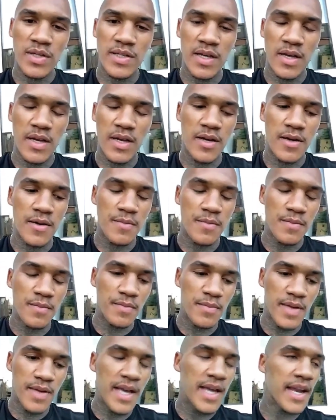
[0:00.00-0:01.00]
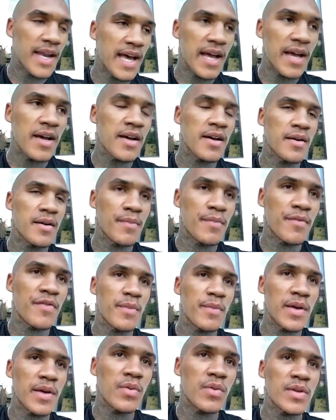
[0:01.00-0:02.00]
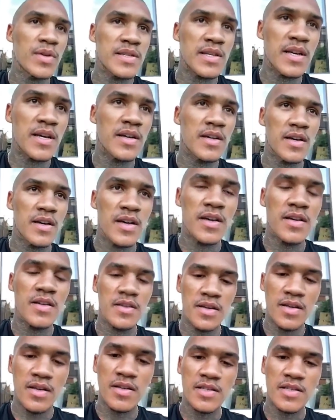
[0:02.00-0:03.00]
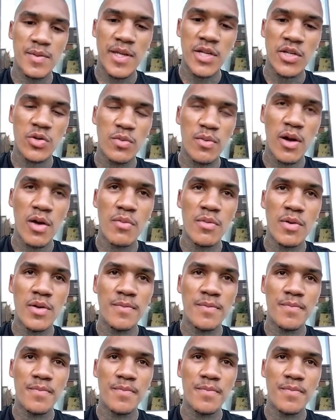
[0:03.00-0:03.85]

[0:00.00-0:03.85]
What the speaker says: for me was a special moment.